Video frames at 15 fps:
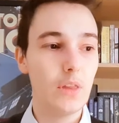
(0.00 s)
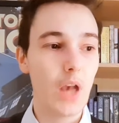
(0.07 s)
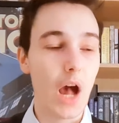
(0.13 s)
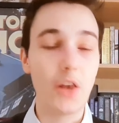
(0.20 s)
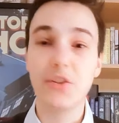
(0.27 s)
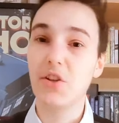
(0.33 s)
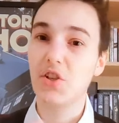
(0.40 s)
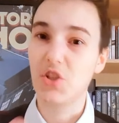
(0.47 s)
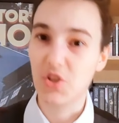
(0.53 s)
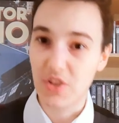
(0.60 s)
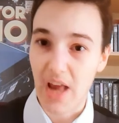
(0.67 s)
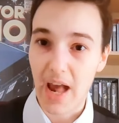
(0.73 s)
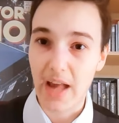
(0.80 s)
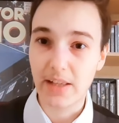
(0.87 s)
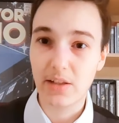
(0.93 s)

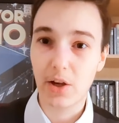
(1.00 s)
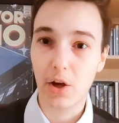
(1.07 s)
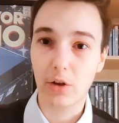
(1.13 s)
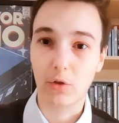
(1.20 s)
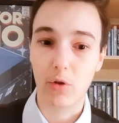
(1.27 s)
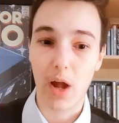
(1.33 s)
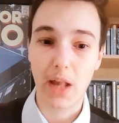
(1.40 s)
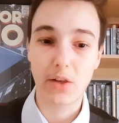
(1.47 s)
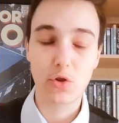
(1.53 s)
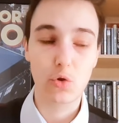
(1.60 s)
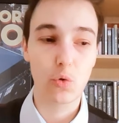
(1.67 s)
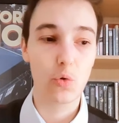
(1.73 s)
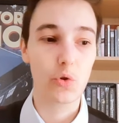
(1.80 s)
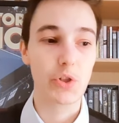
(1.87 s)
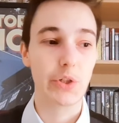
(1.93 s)
understand her
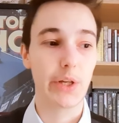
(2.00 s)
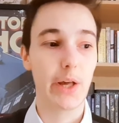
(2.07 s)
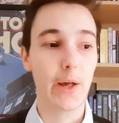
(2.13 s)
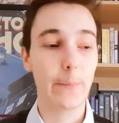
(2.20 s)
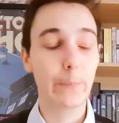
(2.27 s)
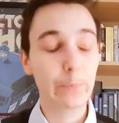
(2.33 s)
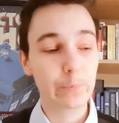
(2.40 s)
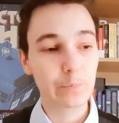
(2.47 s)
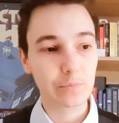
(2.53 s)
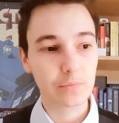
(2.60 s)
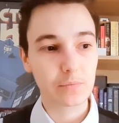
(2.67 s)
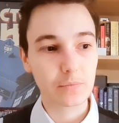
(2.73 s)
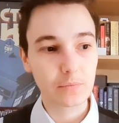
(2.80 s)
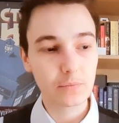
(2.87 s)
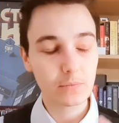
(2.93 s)
granddaughter
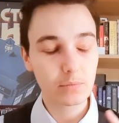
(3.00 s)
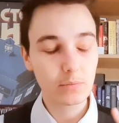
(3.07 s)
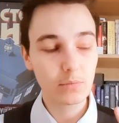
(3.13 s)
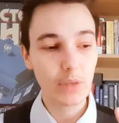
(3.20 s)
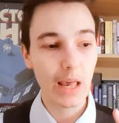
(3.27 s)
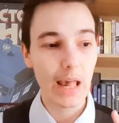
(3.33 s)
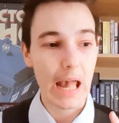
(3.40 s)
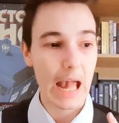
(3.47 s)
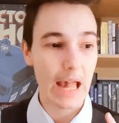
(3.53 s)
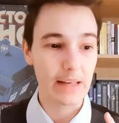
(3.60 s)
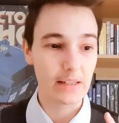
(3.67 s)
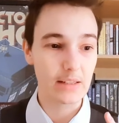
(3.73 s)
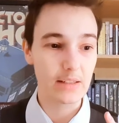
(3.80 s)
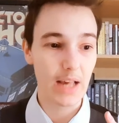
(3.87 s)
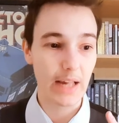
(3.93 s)

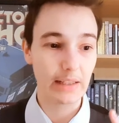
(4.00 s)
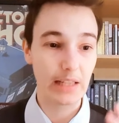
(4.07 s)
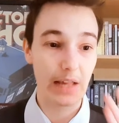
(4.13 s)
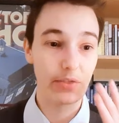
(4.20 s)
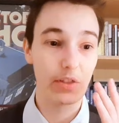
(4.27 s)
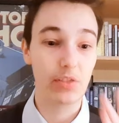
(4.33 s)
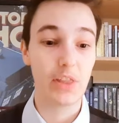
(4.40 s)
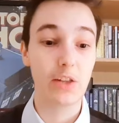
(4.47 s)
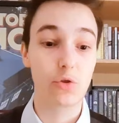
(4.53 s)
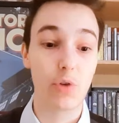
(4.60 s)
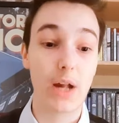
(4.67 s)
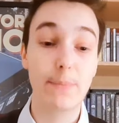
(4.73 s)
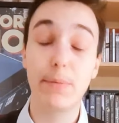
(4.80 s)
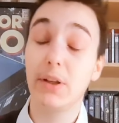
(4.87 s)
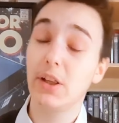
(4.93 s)
and and get the things
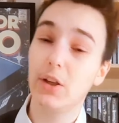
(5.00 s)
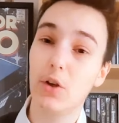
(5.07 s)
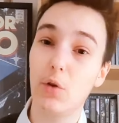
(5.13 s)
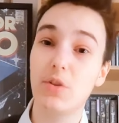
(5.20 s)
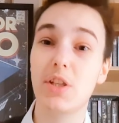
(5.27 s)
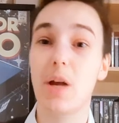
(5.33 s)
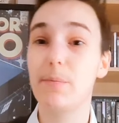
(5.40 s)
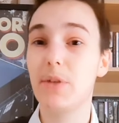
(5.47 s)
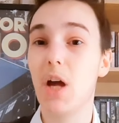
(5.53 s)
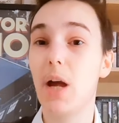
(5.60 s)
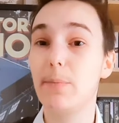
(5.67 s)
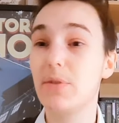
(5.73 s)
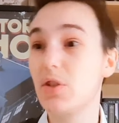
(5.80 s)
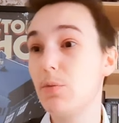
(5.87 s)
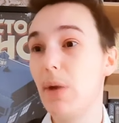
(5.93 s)
right. But you know,
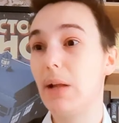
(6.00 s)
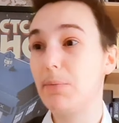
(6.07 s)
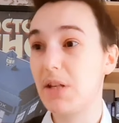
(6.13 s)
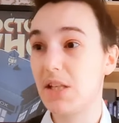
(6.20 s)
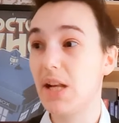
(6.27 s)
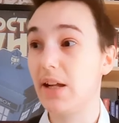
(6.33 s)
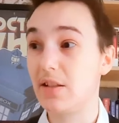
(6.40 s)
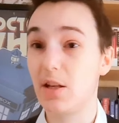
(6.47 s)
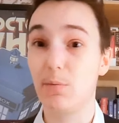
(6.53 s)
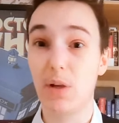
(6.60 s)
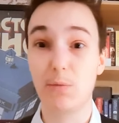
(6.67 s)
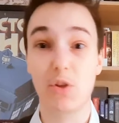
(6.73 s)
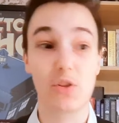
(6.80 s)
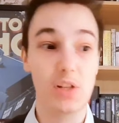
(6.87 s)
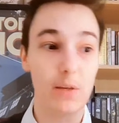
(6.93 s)
sometimes you make mistakes.
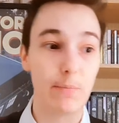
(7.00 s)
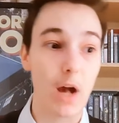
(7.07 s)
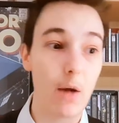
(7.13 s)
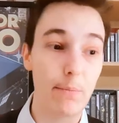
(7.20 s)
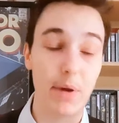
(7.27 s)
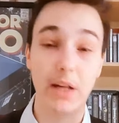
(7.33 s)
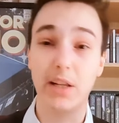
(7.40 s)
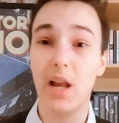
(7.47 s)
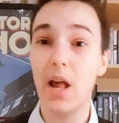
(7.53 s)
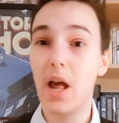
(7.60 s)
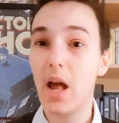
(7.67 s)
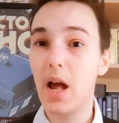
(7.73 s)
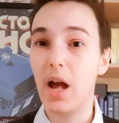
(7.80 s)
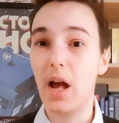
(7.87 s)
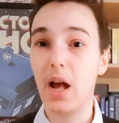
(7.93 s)
Sometimes you slip up, and
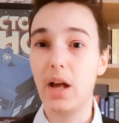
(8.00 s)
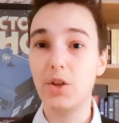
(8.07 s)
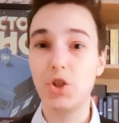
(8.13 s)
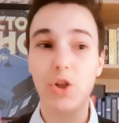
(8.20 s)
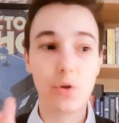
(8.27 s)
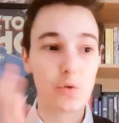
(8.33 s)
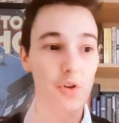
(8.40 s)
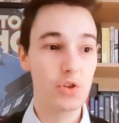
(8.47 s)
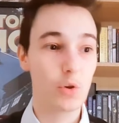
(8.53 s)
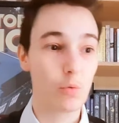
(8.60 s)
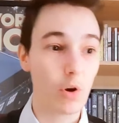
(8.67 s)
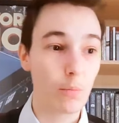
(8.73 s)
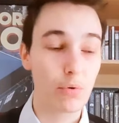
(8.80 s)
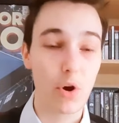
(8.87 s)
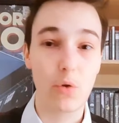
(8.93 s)
uh, she uses the
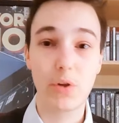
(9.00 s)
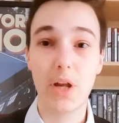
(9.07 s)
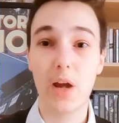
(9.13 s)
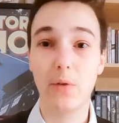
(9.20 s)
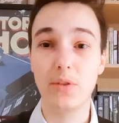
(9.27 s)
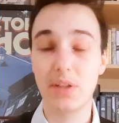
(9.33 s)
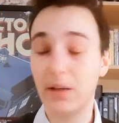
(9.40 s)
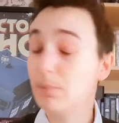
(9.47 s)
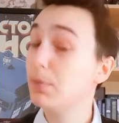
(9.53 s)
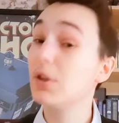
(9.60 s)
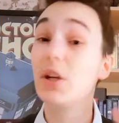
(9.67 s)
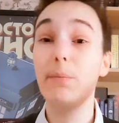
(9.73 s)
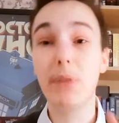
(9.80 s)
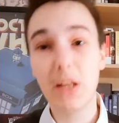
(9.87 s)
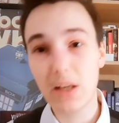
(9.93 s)
wrong pronouns, and
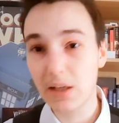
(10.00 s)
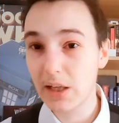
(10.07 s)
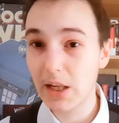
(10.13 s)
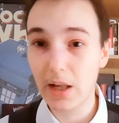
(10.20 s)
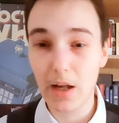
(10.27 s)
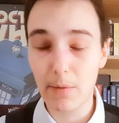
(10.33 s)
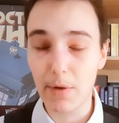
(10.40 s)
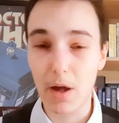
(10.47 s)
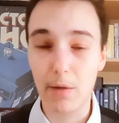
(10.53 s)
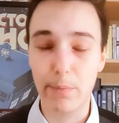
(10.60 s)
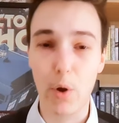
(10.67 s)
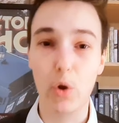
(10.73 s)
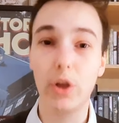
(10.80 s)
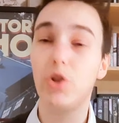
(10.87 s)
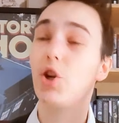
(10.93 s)
but immediately
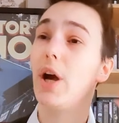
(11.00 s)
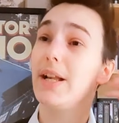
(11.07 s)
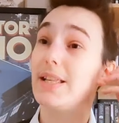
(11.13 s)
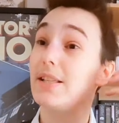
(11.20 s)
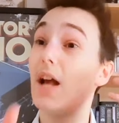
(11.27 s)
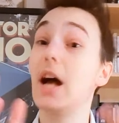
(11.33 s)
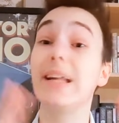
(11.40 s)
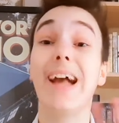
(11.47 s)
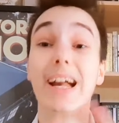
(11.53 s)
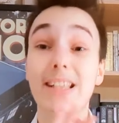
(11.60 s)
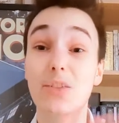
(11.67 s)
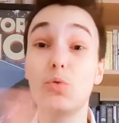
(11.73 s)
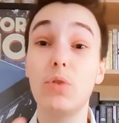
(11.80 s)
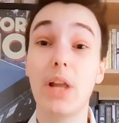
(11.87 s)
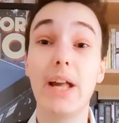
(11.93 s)
apologizes. I, I
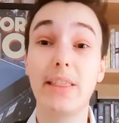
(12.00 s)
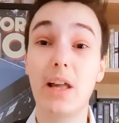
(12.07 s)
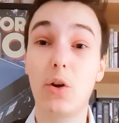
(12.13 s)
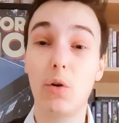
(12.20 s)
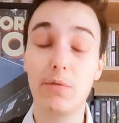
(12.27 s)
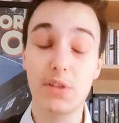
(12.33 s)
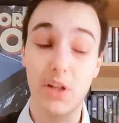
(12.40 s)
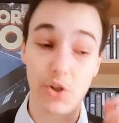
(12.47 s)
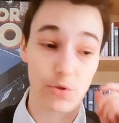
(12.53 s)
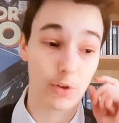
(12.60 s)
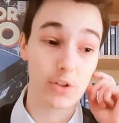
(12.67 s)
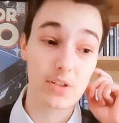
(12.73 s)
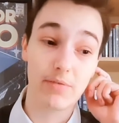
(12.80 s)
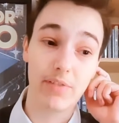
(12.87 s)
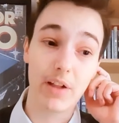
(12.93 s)
do like that conversation
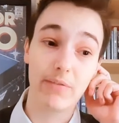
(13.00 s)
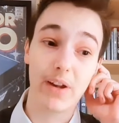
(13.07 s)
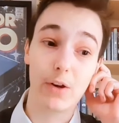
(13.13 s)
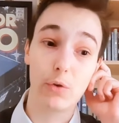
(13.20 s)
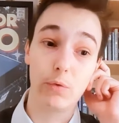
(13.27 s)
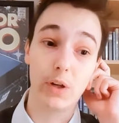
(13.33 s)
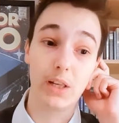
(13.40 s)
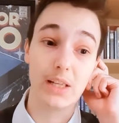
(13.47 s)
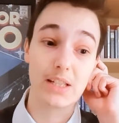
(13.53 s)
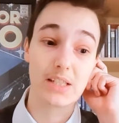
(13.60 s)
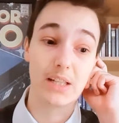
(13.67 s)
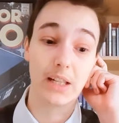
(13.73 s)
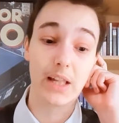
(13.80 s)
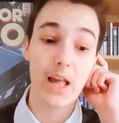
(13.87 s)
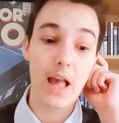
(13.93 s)
because it felt very
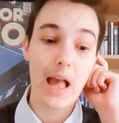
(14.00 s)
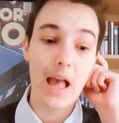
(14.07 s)
realistic,